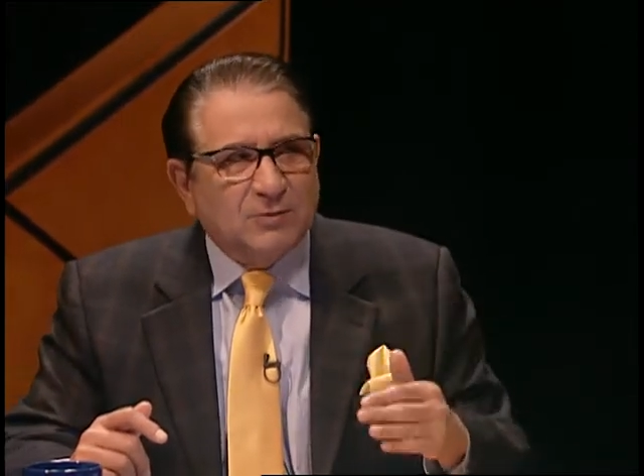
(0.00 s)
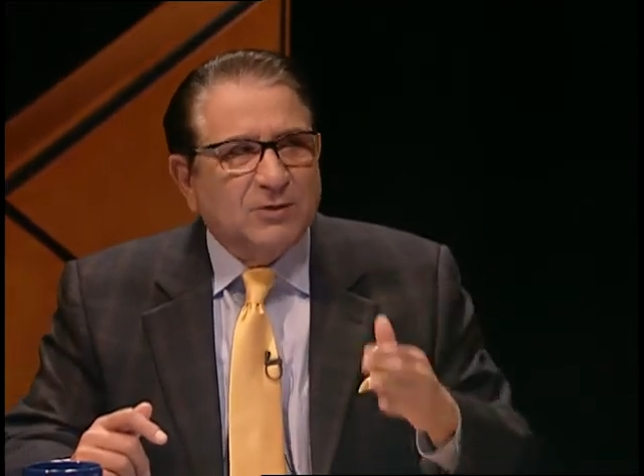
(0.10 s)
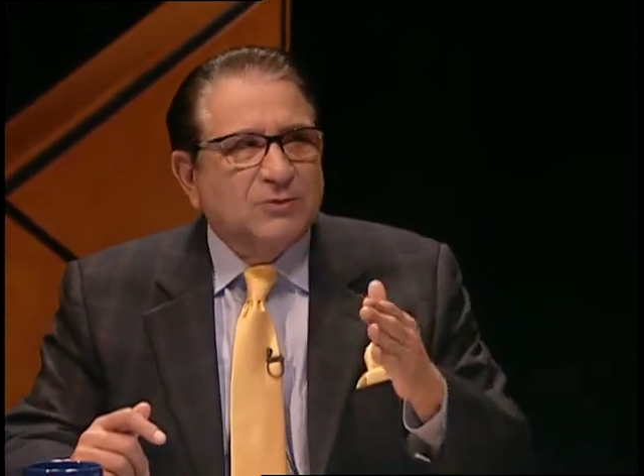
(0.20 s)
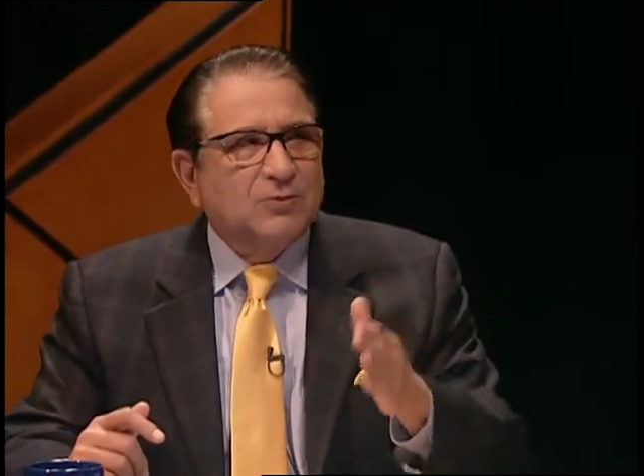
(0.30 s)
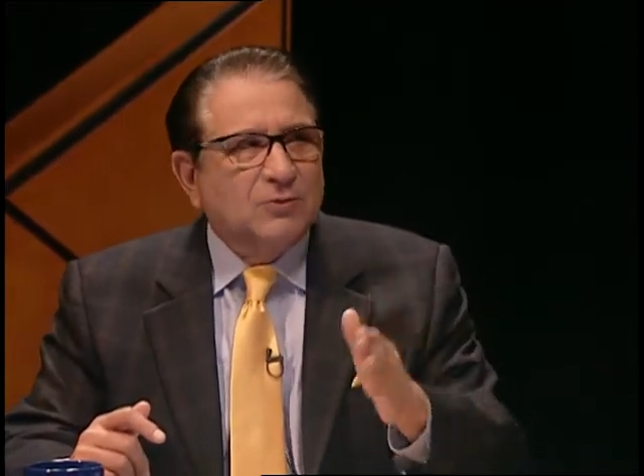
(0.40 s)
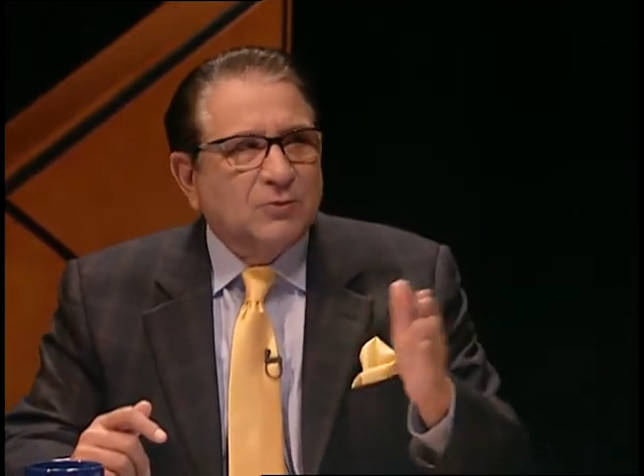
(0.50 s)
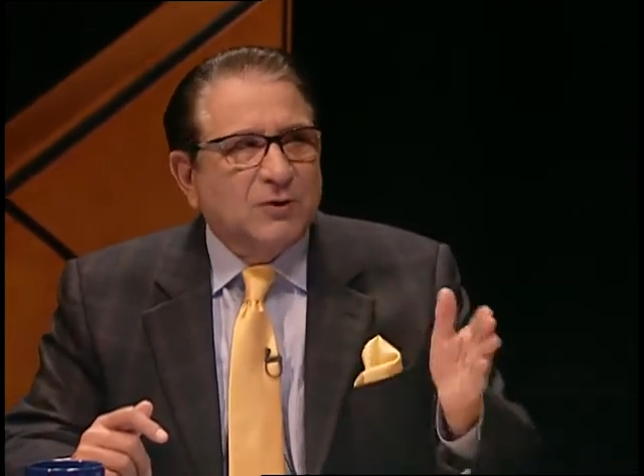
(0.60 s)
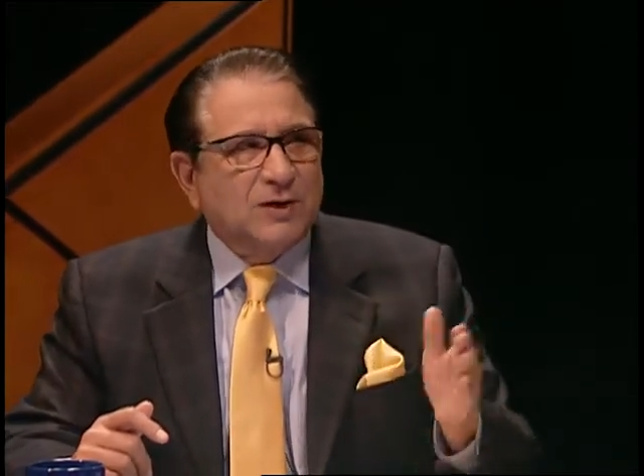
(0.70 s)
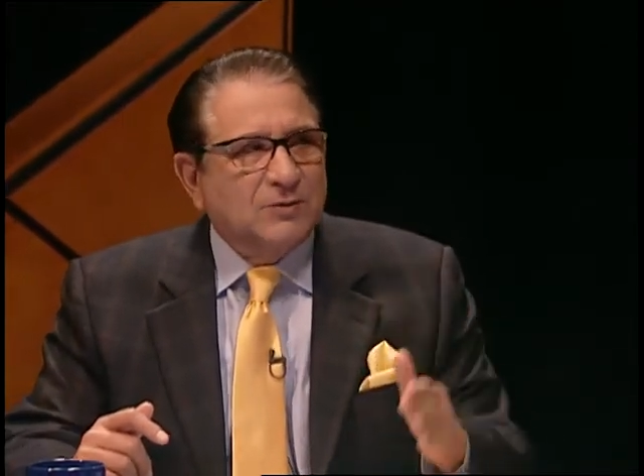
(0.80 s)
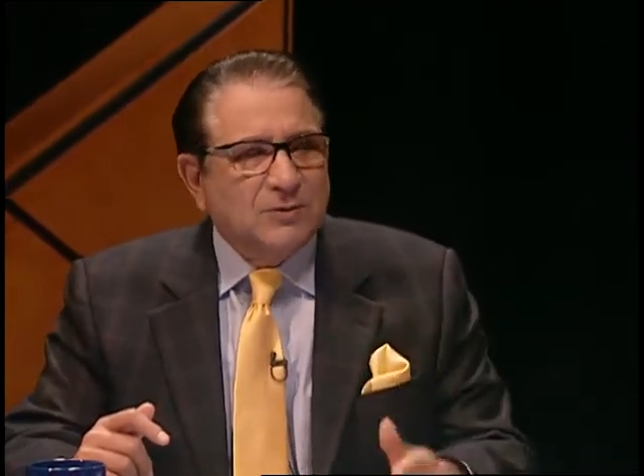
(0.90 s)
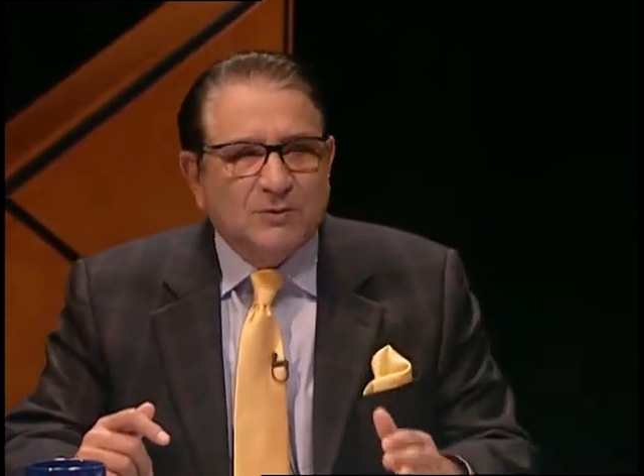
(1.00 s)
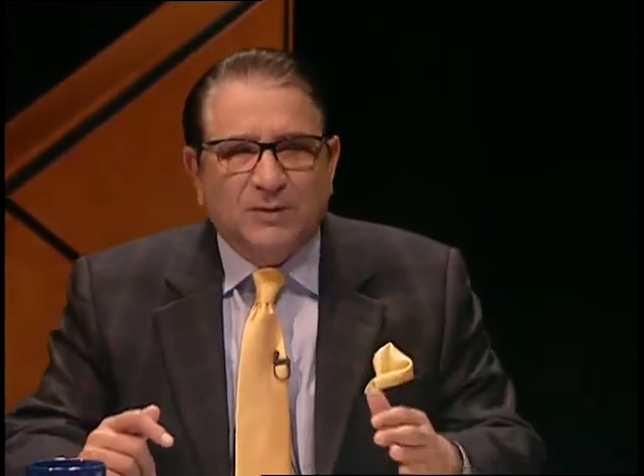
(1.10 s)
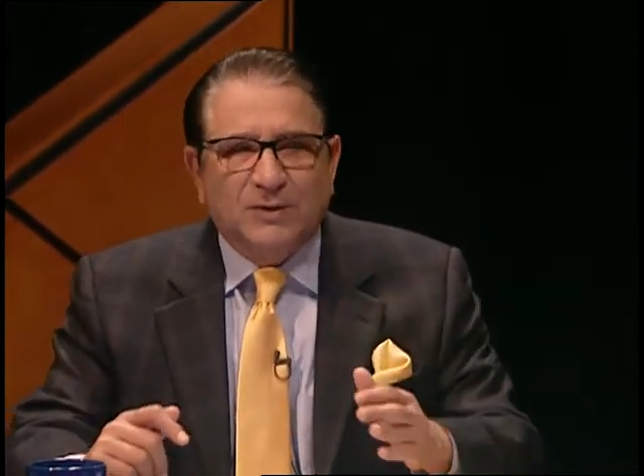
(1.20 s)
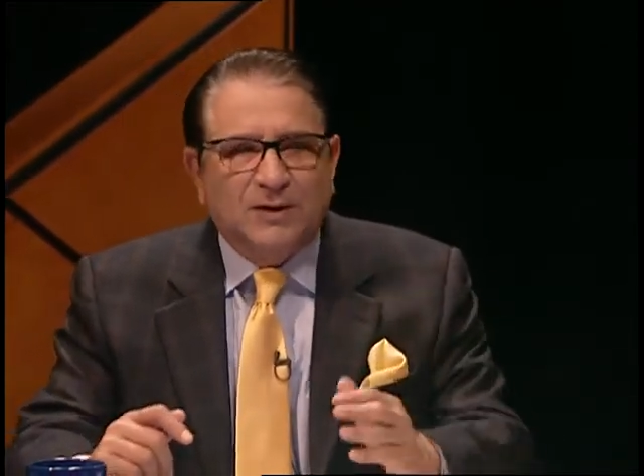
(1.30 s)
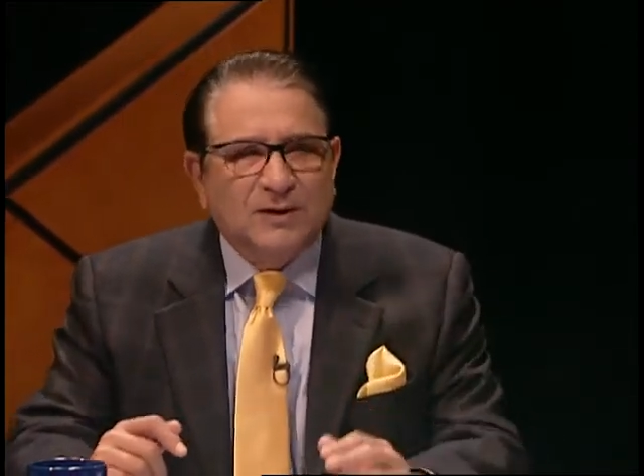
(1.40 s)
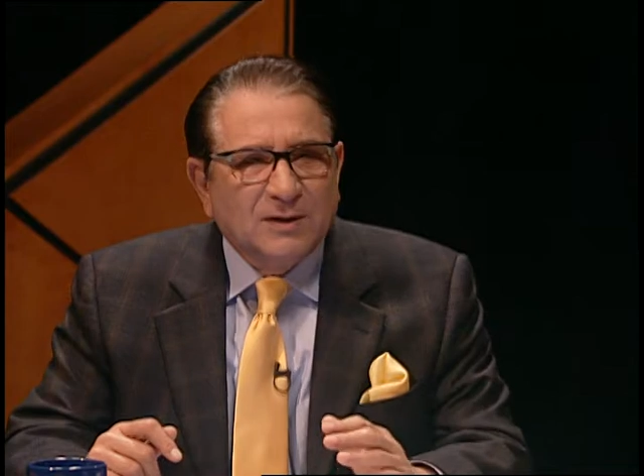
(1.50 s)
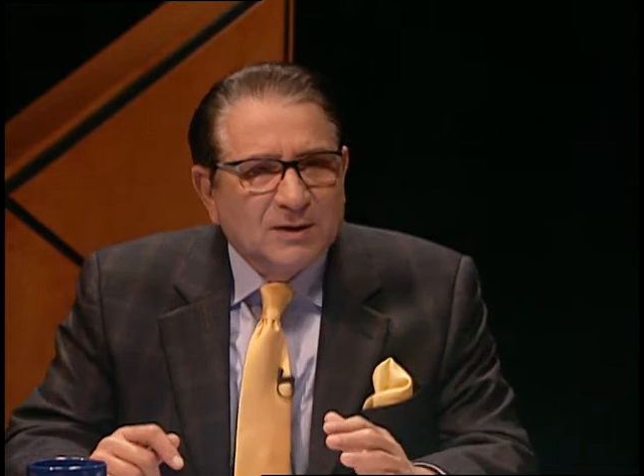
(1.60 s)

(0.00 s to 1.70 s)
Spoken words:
on to 222. I mean,